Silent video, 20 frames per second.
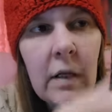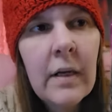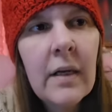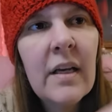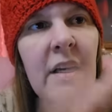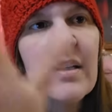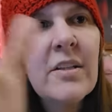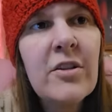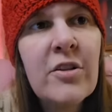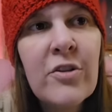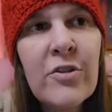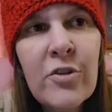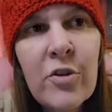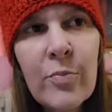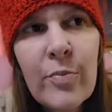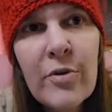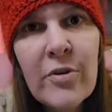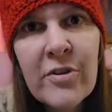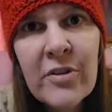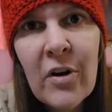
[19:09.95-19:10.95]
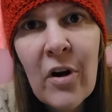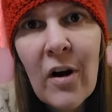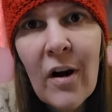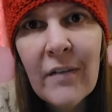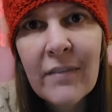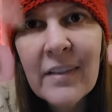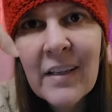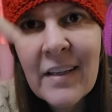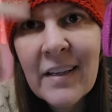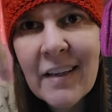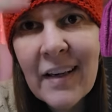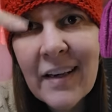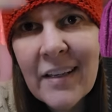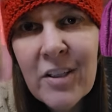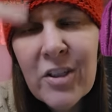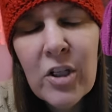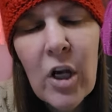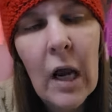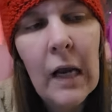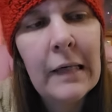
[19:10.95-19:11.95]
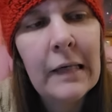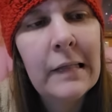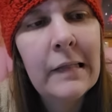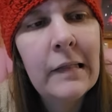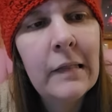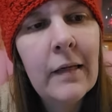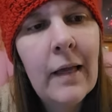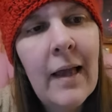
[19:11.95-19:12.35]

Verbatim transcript: It's super soft and shiny.